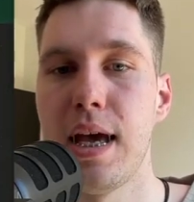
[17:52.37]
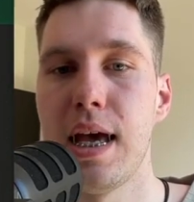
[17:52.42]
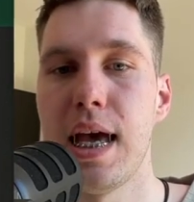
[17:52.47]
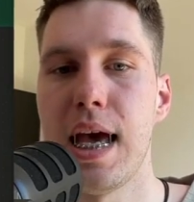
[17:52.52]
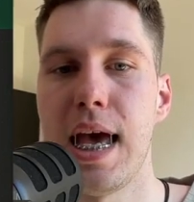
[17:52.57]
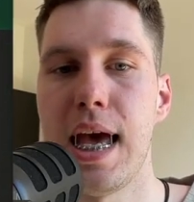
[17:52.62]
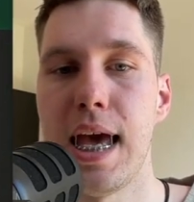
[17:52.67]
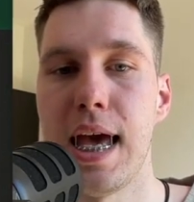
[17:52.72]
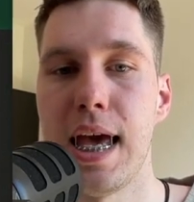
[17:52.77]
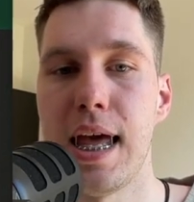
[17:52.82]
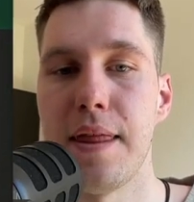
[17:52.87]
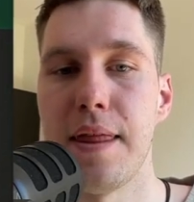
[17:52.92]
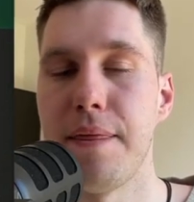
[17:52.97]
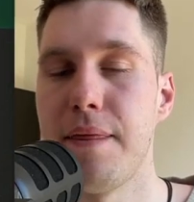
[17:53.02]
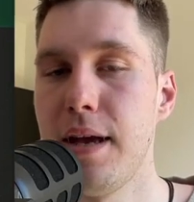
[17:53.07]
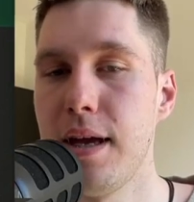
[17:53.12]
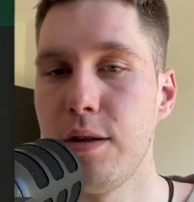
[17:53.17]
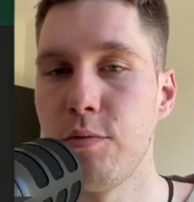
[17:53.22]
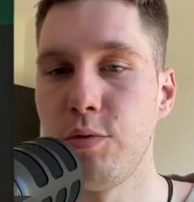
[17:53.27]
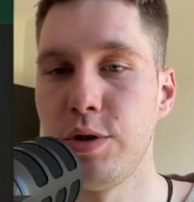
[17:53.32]
And
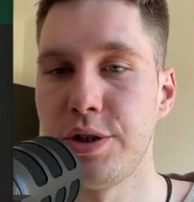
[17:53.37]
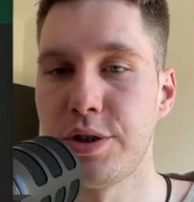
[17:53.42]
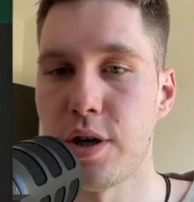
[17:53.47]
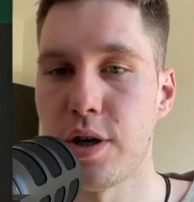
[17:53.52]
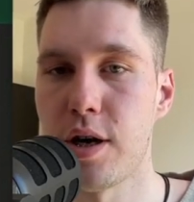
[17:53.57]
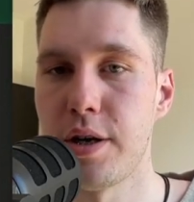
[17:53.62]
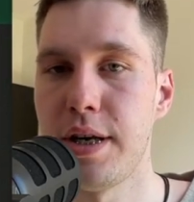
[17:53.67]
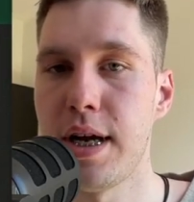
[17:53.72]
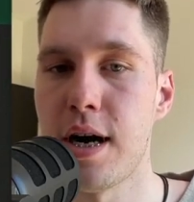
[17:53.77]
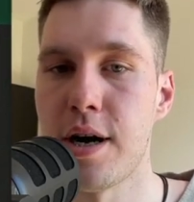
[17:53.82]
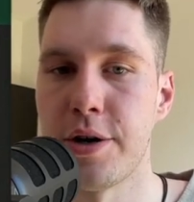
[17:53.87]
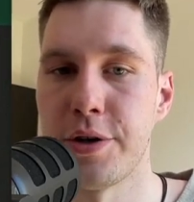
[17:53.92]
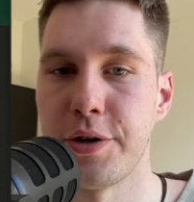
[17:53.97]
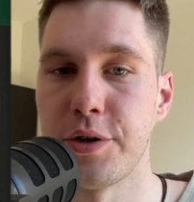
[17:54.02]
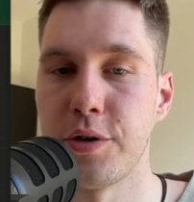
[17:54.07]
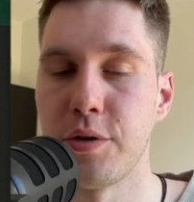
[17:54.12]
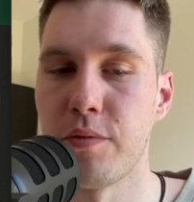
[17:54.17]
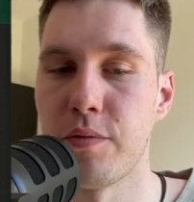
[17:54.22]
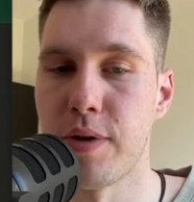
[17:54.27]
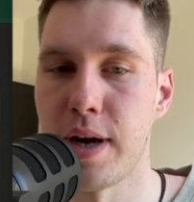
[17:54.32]
then we start the
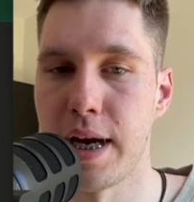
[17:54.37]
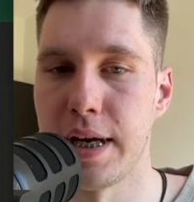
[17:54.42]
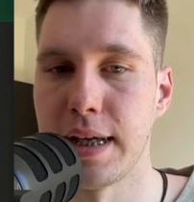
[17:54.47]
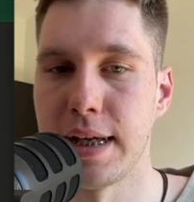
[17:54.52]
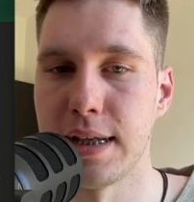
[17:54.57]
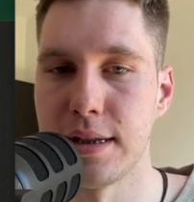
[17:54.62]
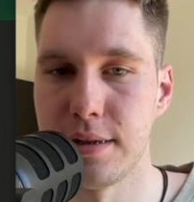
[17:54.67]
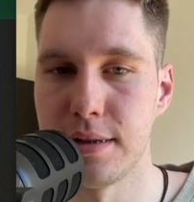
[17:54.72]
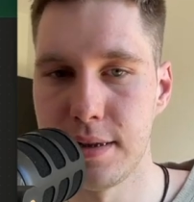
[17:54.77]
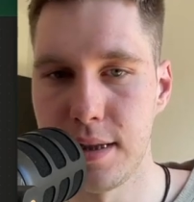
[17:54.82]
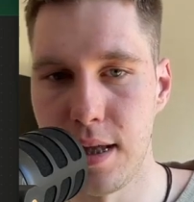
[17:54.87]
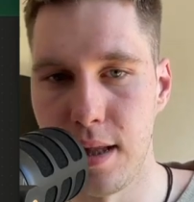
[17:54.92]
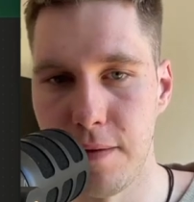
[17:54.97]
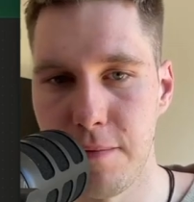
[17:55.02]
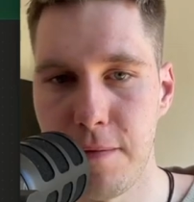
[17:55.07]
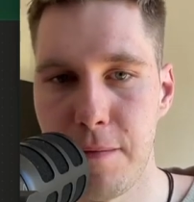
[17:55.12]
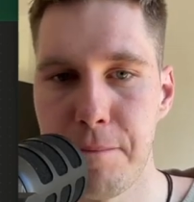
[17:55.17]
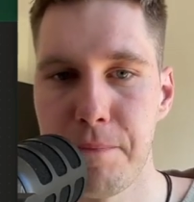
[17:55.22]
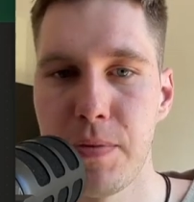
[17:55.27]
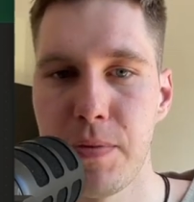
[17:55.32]
article writing
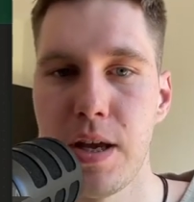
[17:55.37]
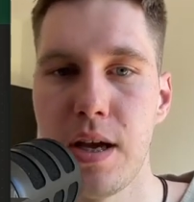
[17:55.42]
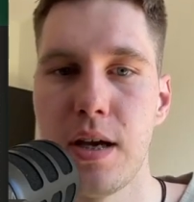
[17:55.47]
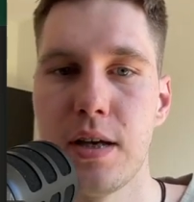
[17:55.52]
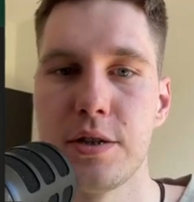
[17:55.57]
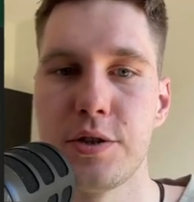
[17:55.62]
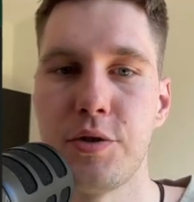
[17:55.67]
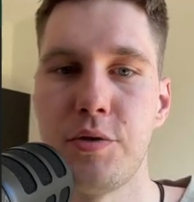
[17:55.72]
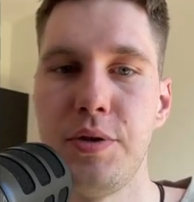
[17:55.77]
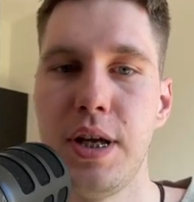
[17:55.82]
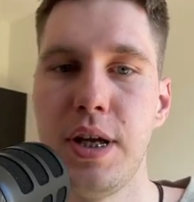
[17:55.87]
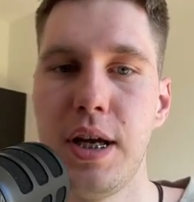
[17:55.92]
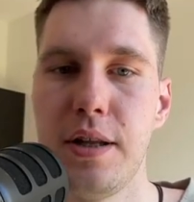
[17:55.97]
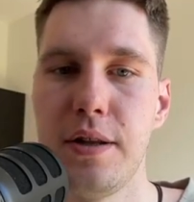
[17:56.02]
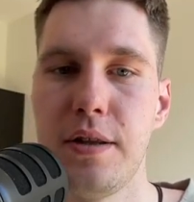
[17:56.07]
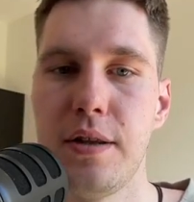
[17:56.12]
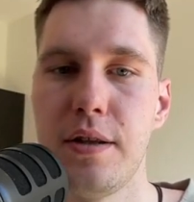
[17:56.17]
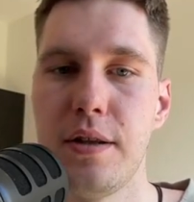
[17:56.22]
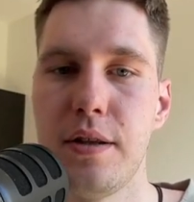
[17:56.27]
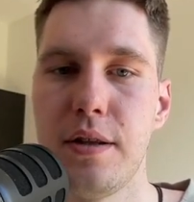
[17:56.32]
itself. So
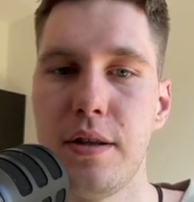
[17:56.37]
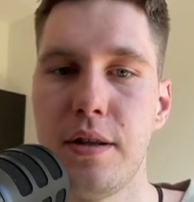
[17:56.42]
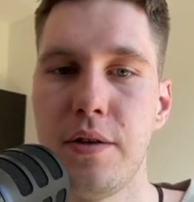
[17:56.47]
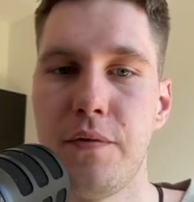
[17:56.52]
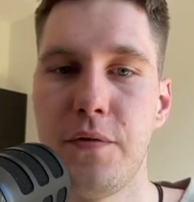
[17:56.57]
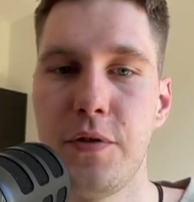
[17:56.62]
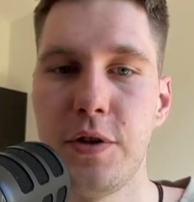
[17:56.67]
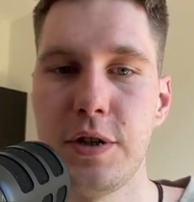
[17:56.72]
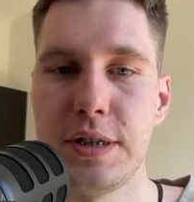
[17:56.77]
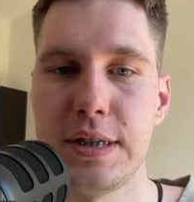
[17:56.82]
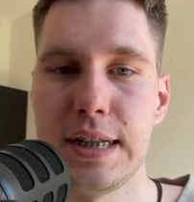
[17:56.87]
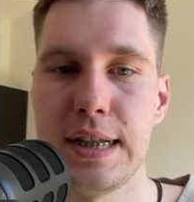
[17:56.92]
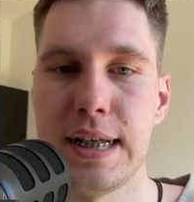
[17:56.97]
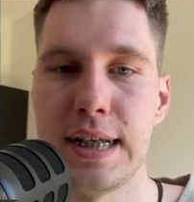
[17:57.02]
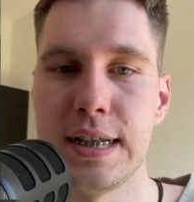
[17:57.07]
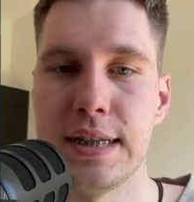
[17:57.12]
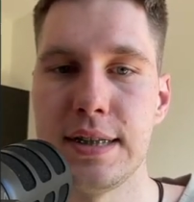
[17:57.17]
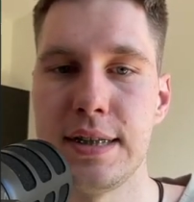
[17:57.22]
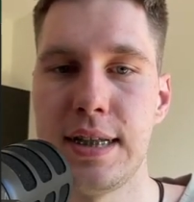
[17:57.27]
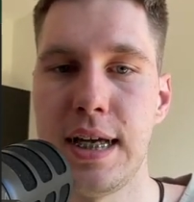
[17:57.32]
then the first thing
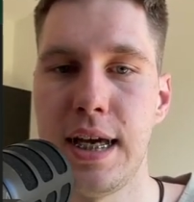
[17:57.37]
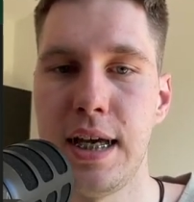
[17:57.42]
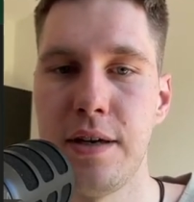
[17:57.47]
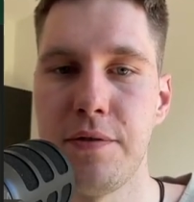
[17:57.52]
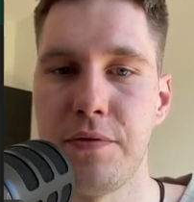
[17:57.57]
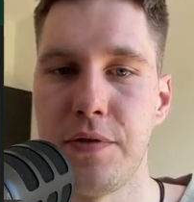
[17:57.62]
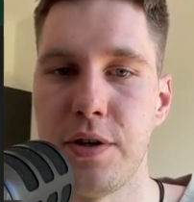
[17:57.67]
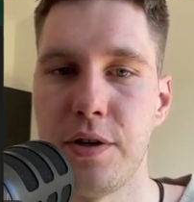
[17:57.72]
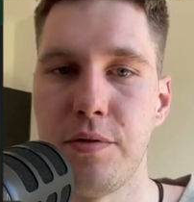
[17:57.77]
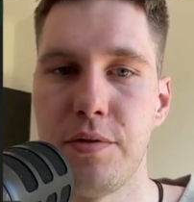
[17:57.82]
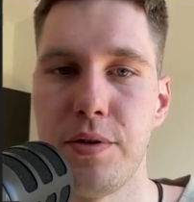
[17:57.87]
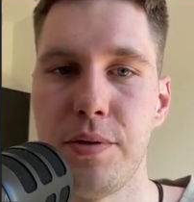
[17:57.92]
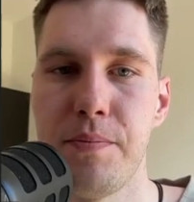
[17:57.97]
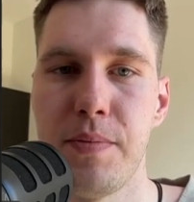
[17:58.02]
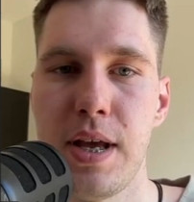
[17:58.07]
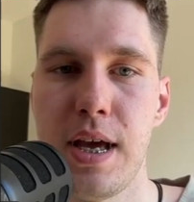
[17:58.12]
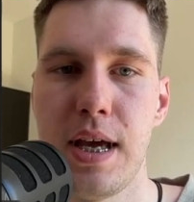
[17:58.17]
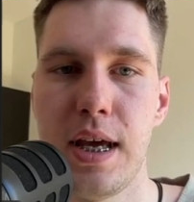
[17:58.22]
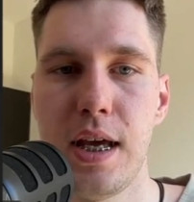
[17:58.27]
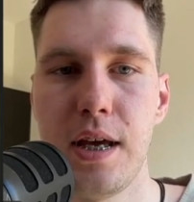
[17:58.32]
is the if node.
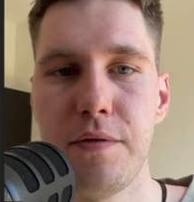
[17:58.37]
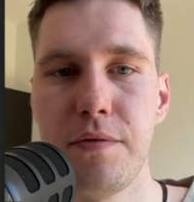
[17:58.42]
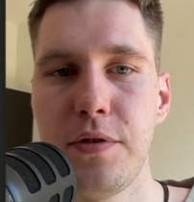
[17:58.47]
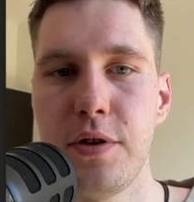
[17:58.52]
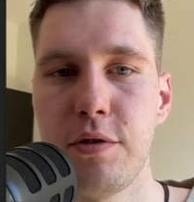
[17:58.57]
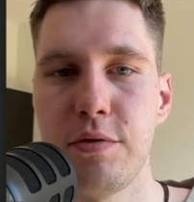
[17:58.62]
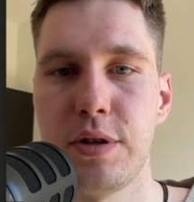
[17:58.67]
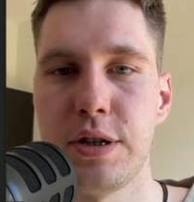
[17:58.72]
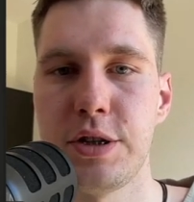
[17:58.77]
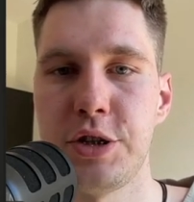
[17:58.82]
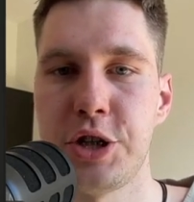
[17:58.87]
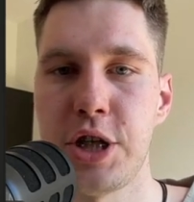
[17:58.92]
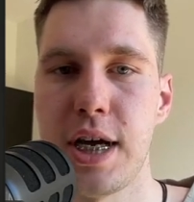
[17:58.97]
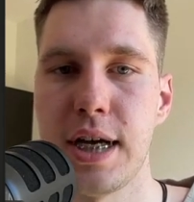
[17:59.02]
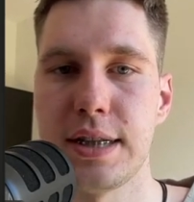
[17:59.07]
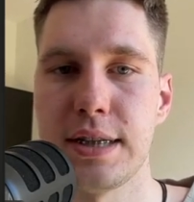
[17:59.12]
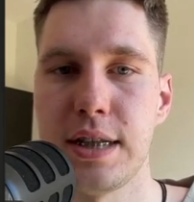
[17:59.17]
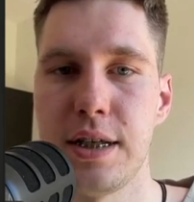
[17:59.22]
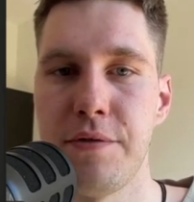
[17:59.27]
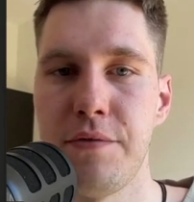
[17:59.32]
If node
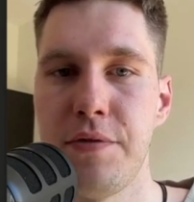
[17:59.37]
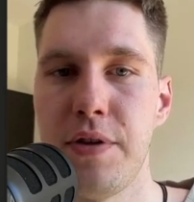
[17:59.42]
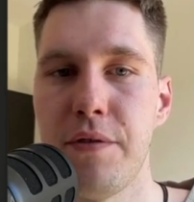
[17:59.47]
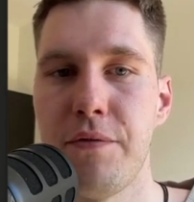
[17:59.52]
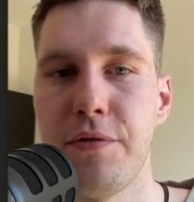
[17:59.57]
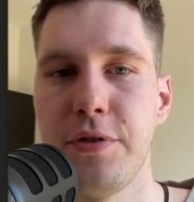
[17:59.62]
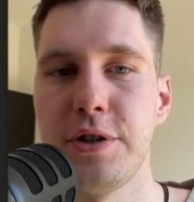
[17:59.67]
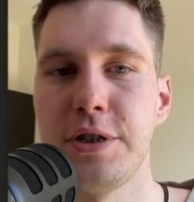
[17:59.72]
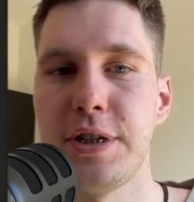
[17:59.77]
checks if the first